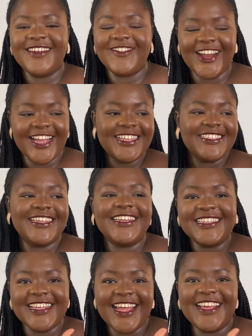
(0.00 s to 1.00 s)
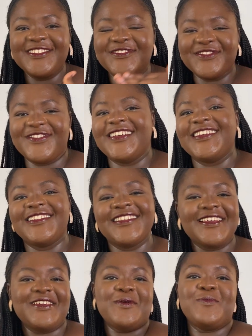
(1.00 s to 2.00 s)
right? Then I started
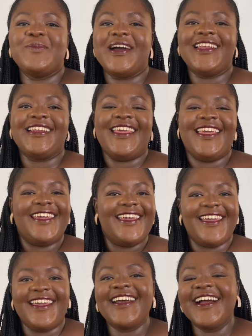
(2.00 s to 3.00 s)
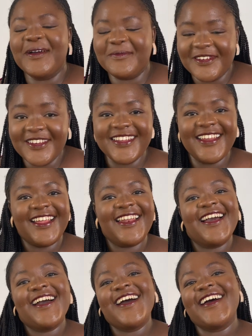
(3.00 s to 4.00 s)
doing bad gay. I'm not going to
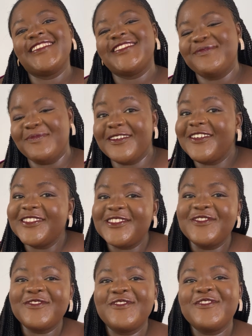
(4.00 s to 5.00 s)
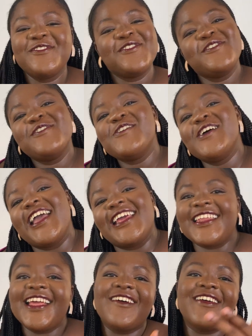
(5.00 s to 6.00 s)
class because,
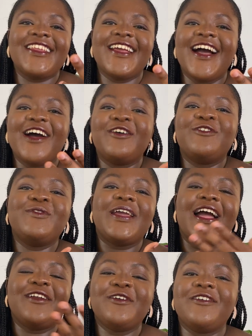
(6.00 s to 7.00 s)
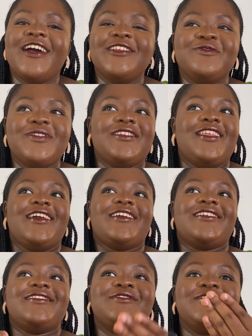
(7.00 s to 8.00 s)
anyhow, we had not graduated.
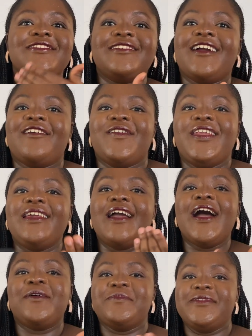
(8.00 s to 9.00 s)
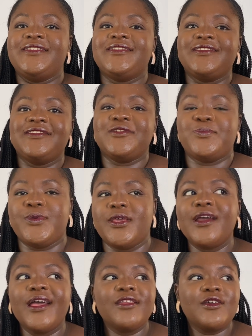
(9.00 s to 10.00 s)
Like, nothing can really harm the
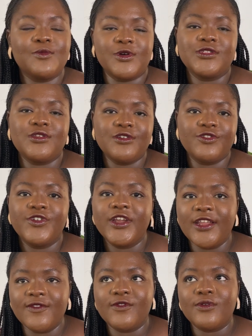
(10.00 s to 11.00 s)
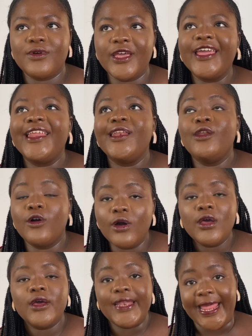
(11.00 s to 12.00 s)
CGPA. I think it was 300 level. A
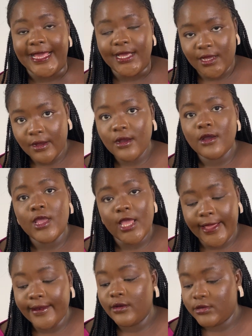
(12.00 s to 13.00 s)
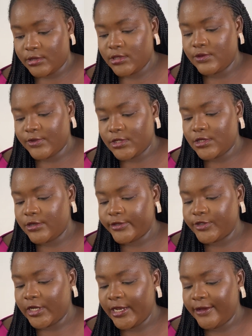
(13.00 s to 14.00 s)
lot. It was
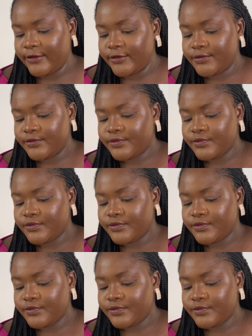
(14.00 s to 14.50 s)
300 level.